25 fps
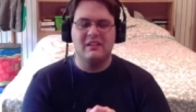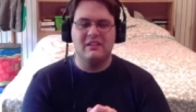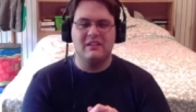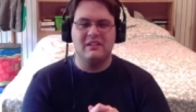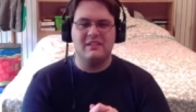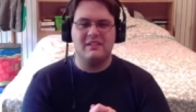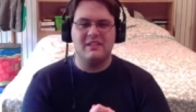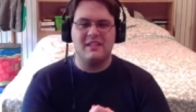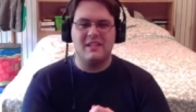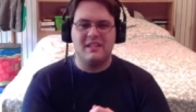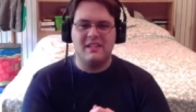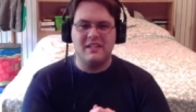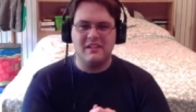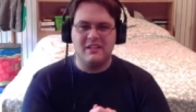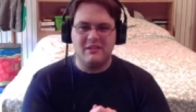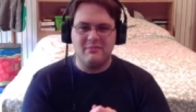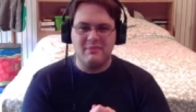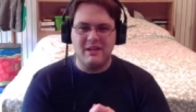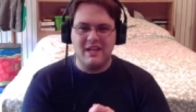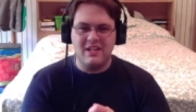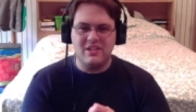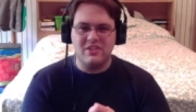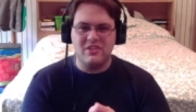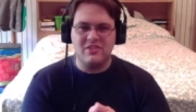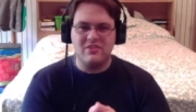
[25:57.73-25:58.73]
Let's see,
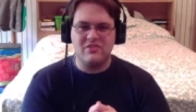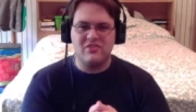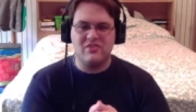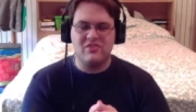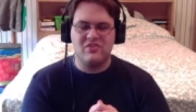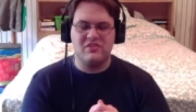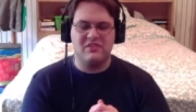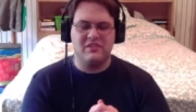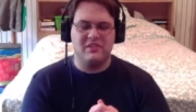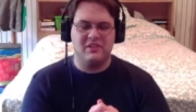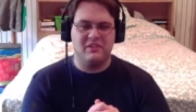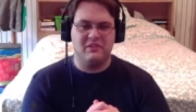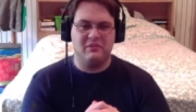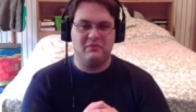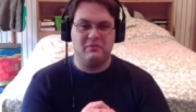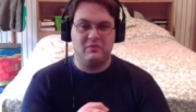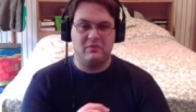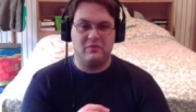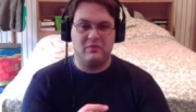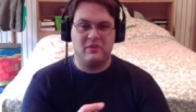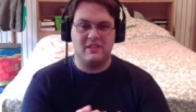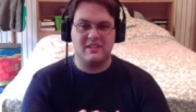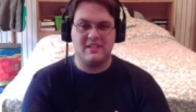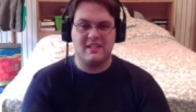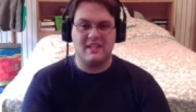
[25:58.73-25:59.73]
Kirameiger's
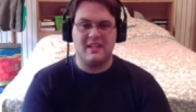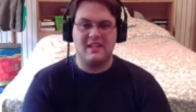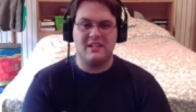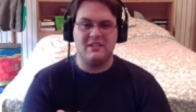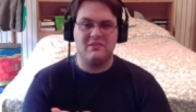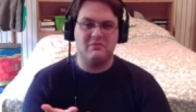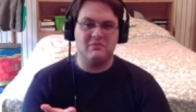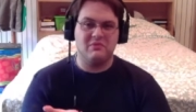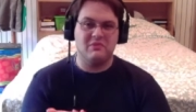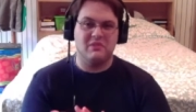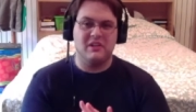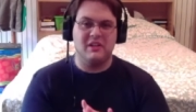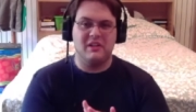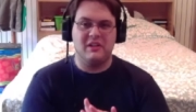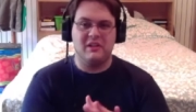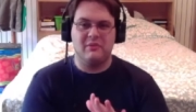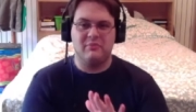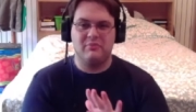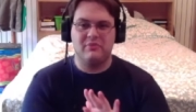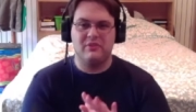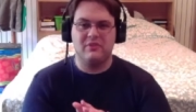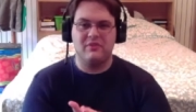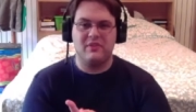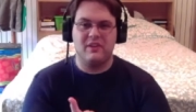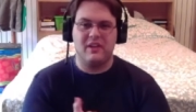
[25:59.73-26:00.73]
once again
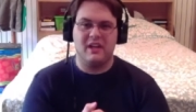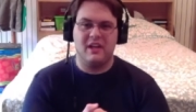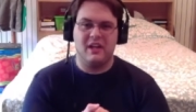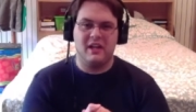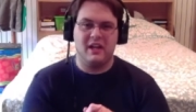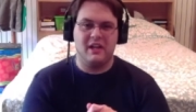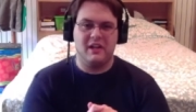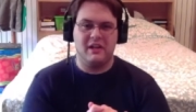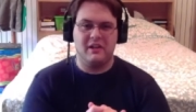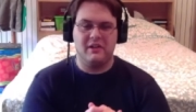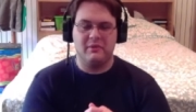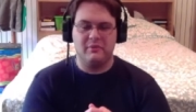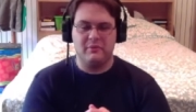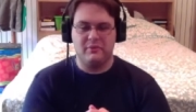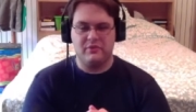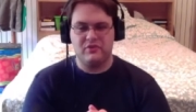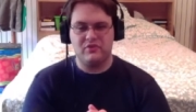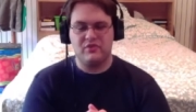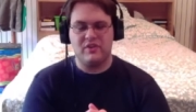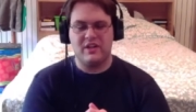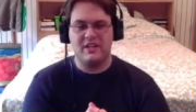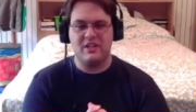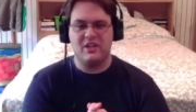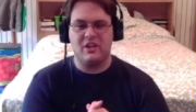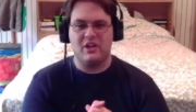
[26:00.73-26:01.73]

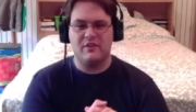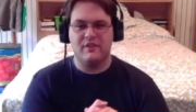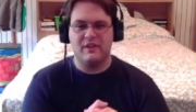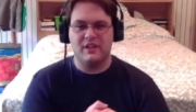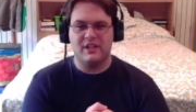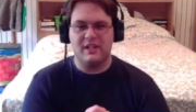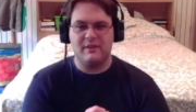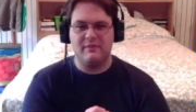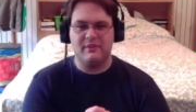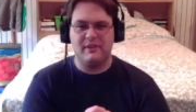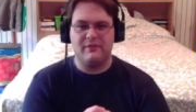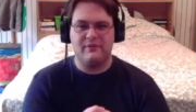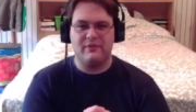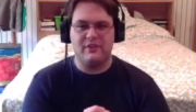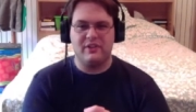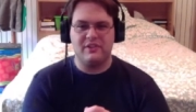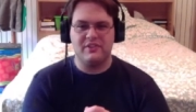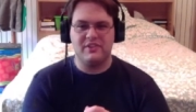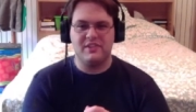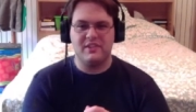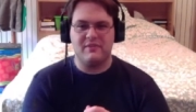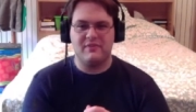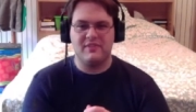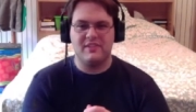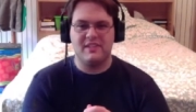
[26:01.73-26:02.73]
trying to overcome the
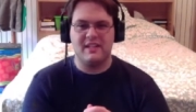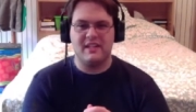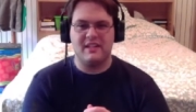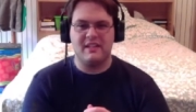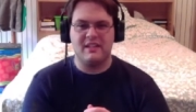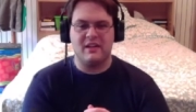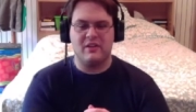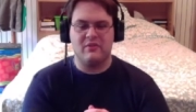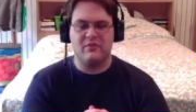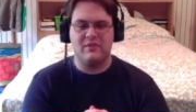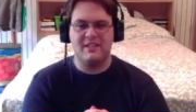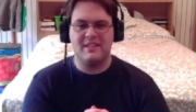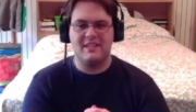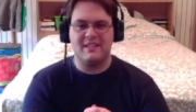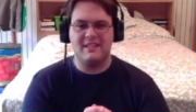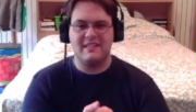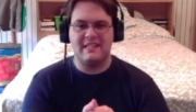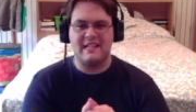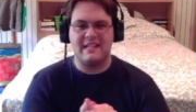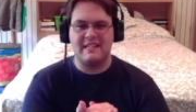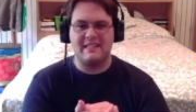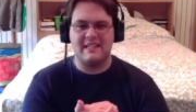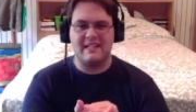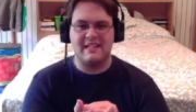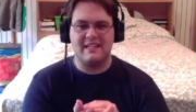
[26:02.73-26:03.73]
faults of a recent
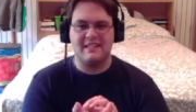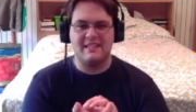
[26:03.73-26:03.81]
Sentai